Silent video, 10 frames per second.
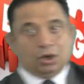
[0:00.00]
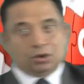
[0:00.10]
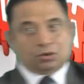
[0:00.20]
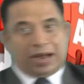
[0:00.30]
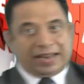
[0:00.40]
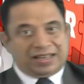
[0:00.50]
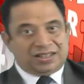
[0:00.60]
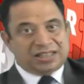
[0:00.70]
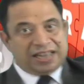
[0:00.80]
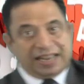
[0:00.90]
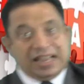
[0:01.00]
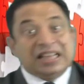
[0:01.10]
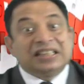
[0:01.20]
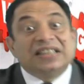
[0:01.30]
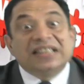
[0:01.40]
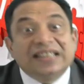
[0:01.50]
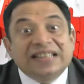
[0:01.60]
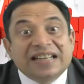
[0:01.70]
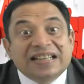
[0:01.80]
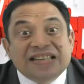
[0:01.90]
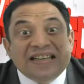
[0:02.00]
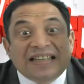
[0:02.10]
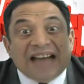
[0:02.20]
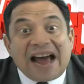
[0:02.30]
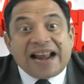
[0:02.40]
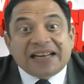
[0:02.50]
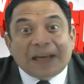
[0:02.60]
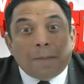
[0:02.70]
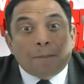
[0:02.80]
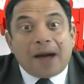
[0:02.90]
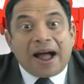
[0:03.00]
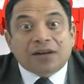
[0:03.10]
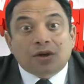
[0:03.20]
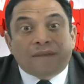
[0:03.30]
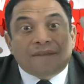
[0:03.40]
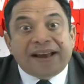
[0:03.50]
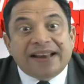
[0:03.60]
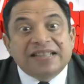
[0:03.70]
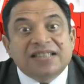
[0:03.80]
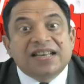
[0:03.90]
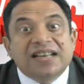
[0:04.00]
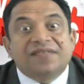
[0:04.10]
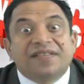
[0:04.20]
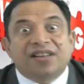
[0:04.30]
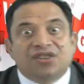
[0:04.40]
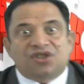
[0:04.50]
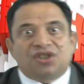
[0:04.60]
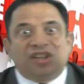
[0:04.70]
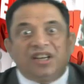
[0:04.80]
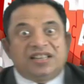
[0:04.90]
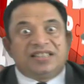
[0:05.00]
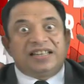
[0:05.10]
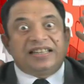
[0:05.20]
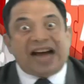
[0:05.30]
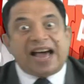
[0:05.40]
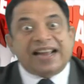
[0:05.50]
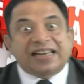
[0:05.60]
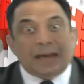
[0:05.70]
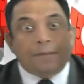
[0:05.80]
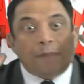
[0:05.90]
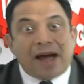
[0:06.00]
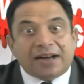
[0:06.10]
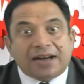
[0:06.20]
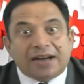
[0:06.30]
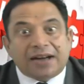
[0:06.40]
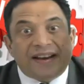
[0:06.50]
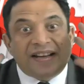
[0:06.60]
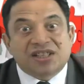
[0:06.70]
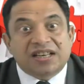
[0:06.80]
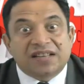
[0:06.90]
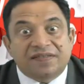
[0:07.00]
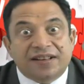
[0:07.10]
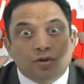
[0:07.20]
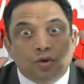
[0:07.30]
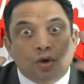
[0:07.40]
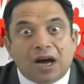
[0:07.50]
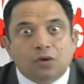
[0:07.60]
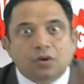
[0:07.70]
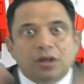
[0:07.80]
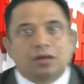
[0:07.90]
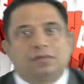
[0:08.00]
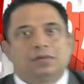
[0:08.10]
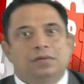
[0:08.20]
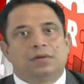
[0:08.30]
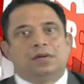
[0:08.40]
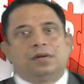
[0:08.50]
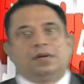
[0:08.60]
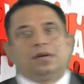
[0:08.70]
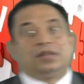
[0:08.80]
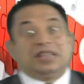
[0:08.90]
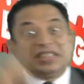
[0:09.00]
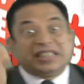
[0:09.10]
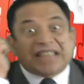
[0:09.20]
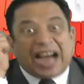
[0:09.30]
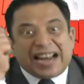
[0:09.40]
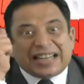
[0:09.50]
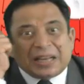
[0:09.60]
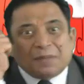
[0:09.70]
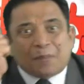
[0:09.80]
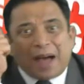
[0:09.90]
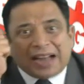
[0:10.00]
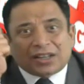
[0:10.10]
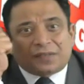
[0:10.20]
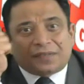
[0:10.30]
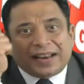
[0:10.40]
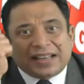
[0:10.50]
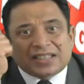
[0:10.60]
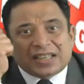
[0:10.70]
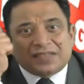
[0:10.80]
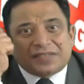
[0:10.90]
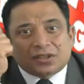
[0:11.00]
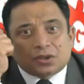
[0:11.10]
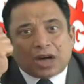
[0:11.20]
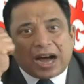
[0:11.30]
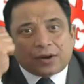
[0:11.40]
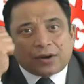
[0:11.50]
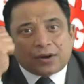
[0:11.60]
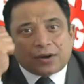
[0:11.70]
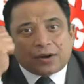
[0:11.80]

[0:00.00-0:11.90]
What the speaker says: So I can say there is a direct impact of financial leverage. There is a direct impact of financial leverage on ROE. There is a direct impact of financial leverage on ROE.